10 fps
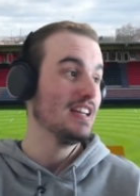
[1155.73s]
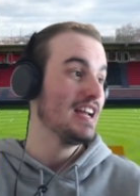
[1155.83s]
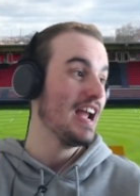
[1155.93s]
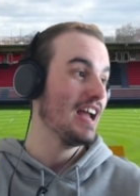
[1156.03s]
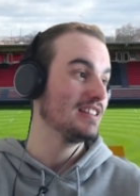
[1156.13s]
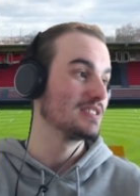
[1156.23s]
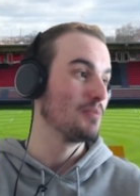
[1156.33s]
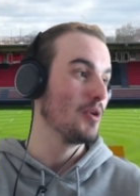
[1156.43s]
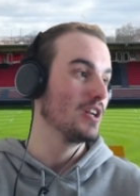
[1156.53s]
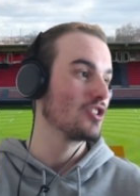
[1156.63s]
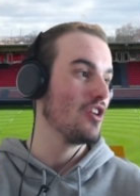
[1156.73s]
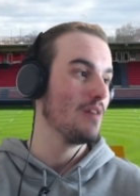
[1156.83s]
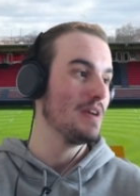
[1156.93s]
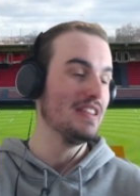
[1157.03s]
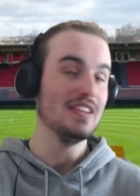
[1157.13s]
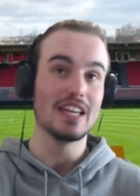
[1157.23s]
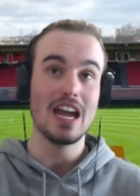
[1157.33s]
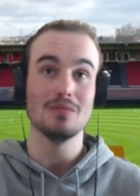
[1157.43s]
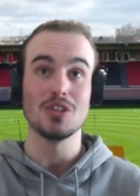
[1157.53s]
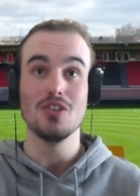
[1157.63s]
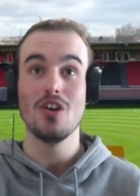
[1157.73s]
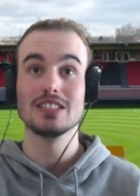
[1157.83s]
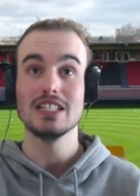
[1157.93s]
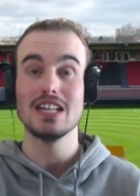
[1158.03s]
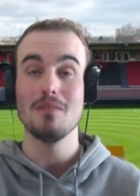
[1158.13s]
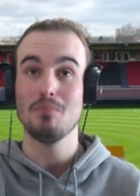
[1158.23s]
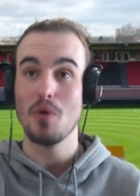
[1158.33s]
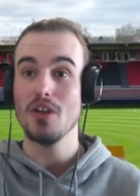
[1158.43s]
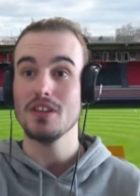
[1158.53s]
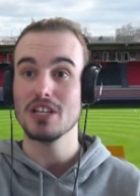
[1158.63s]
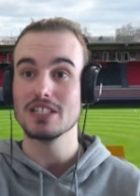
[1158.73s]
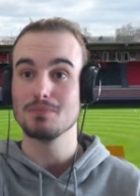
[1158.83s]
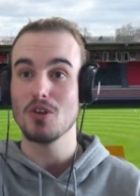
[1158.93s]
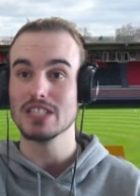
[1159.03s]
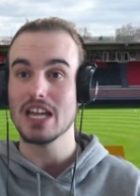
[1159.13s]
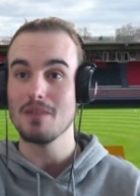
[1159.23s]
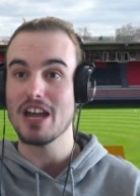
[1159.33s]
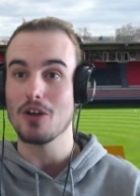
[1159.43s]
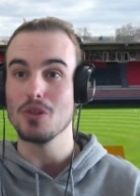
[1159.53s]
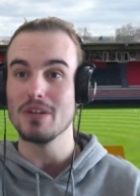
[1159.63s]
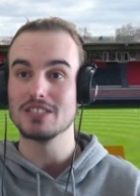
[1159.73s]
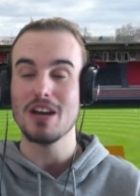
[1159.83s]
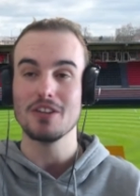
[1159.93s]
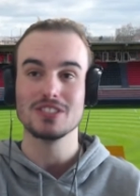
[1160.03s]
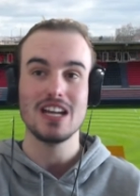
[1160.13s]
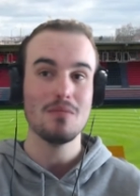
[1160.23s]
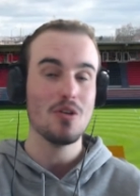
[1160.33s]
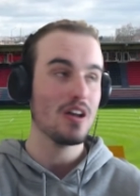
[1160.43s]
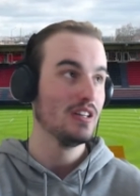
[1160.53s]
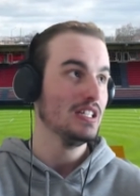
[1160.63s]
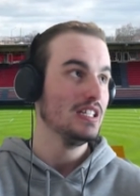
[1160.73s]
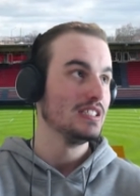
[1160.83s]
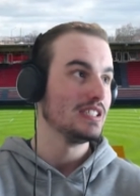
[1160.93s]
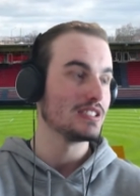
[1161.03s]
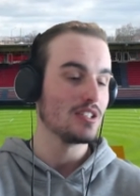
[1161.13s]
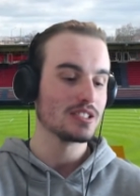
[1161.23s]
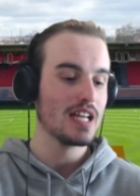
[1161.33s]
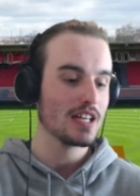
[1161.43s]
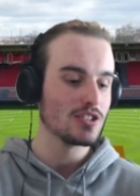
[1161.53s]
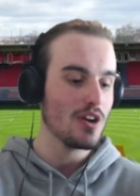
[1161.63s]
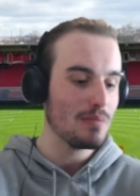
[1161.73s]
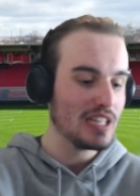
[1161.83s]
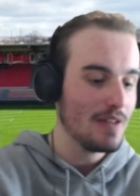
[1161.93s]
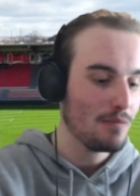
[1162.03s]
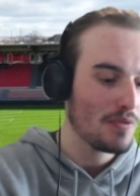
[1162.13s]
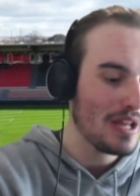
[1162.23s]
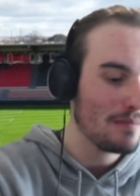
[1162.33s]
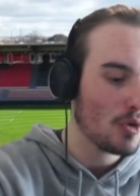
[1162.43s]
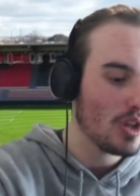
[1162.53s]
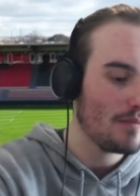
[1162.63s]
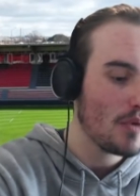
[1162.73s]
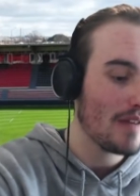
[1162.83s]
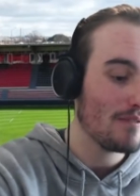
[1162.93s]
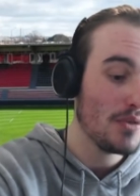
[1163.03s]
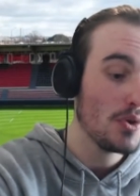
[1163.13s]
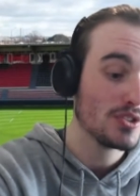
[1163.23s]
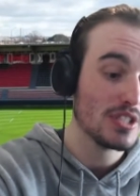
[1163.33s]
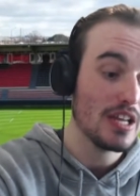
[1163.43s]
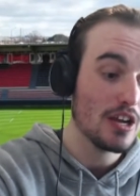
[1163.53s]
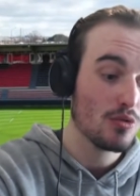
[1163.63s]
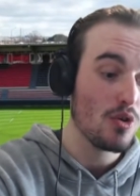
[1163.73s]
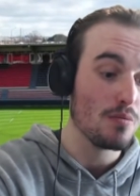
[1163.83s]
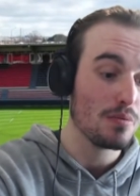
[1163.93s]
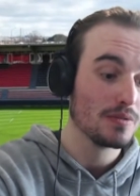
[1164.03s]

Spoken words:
at this point in time in the game. So nicely done by the Blitzboks to get back all the best. Manu Samoa says Lasanga. So I believe with them qualifying first in their group,